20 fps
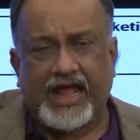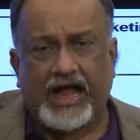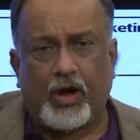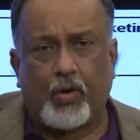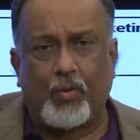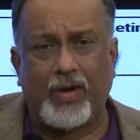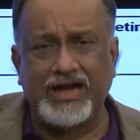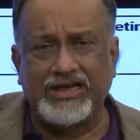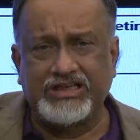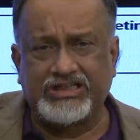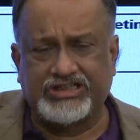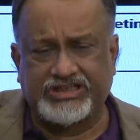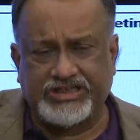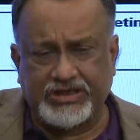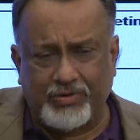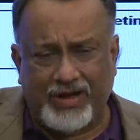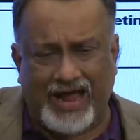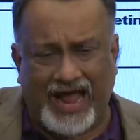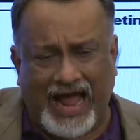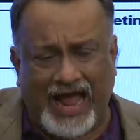Once
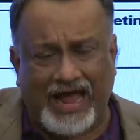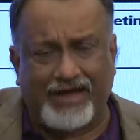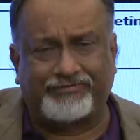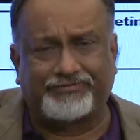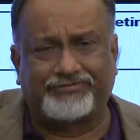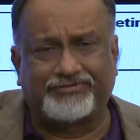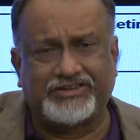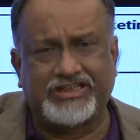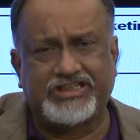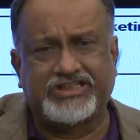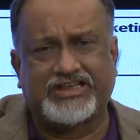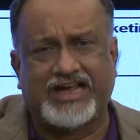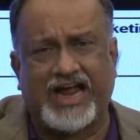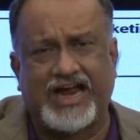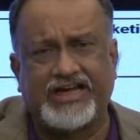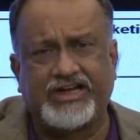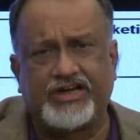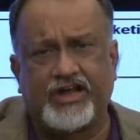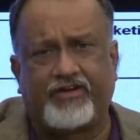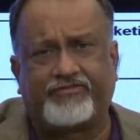you have this
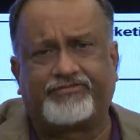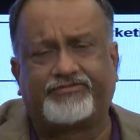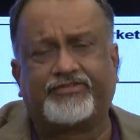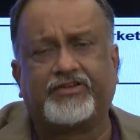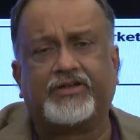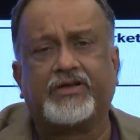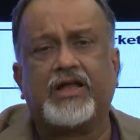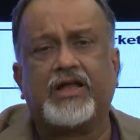kind of